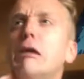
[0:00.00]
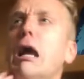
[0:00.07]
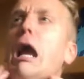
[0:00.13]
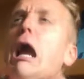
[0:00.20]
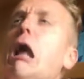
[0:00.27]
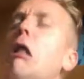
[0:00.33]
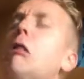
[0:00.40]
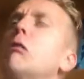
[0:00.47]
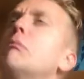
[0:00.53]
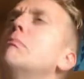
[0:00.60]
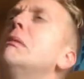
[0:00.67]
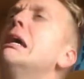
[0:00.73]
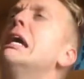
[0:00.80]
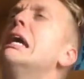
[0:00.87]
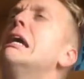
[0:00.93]
Help
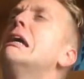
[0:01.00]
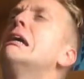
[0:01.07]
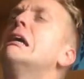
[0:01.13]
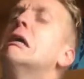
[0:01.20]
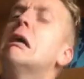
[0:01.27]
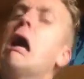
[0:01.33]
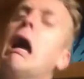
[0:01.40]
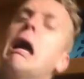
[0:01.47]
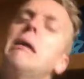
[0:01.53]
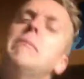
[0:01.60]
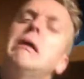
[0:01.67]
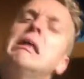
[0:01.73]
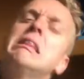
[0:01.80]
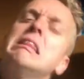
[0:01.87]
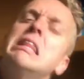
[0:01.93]
me. I'm
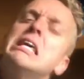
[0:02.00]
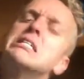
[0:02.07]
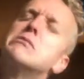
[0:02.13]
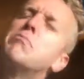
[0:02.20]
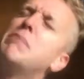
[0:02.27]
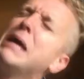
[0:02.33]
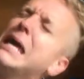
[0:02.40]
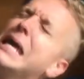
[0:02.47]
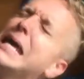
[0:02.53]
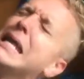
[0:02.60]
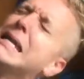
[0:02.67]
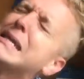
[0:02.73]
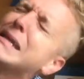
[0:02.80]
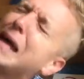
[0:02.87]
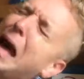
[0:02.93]
in this pit.